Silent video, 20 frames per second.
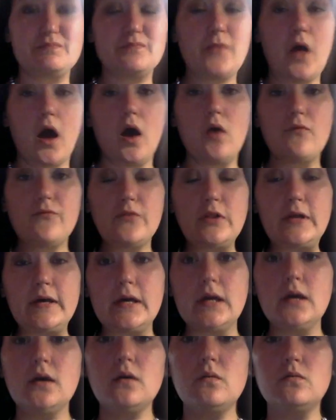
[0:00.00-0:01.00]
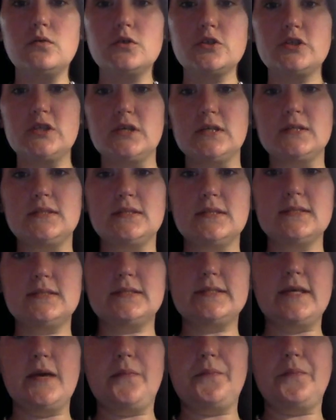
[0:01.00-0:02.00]
hopefully we'll just
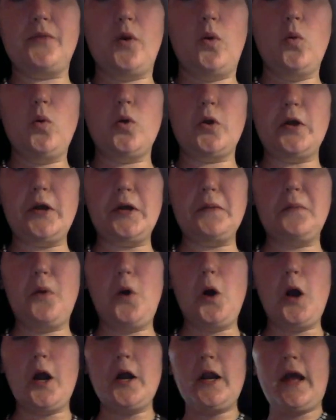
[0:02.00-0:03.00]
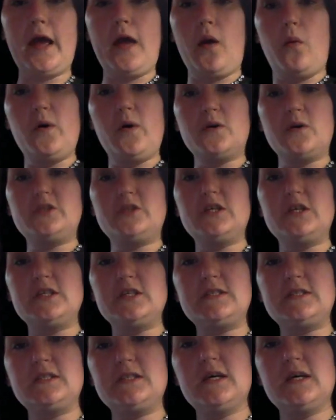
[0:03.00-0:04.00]
skip the ordering part and we'll
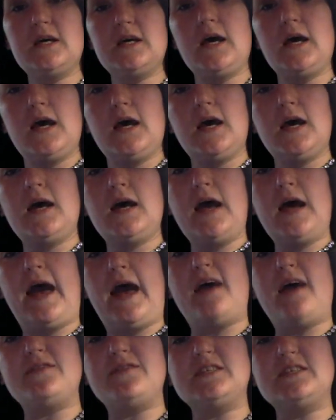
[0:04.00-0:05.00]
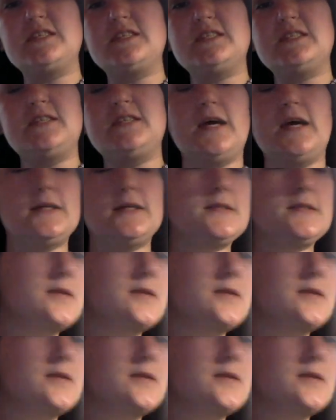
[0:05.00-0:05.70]
just have success,